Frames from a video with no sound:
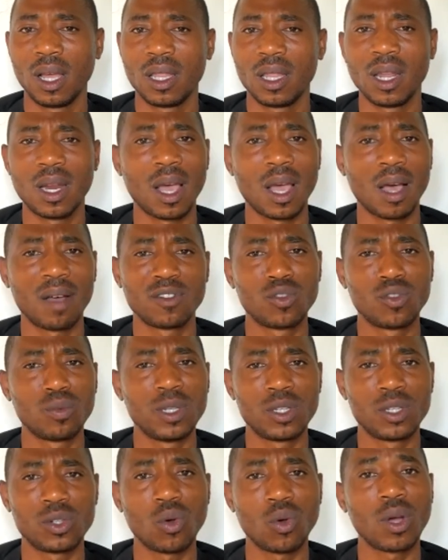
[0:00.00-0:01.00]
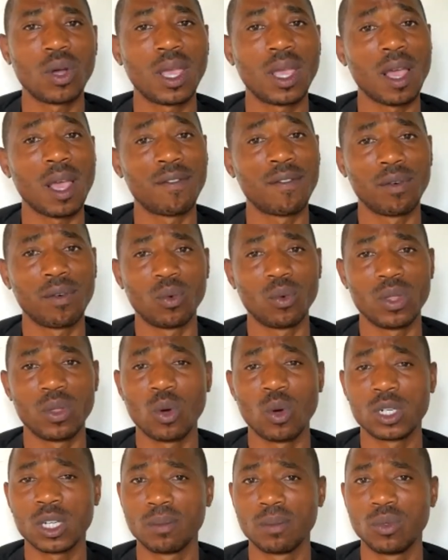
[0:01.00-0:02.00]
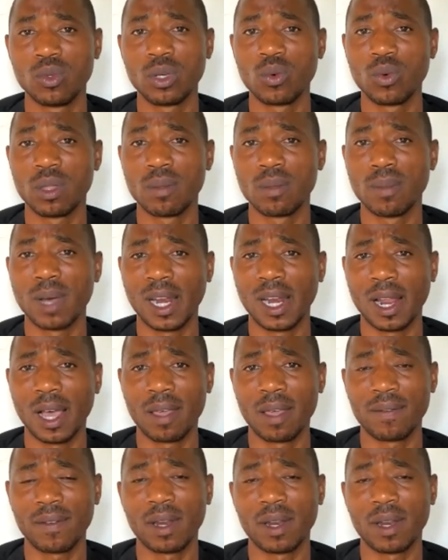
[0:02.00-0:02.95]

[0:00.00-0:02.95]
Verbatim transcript: Then I have to be so careful with what I'm doing with my life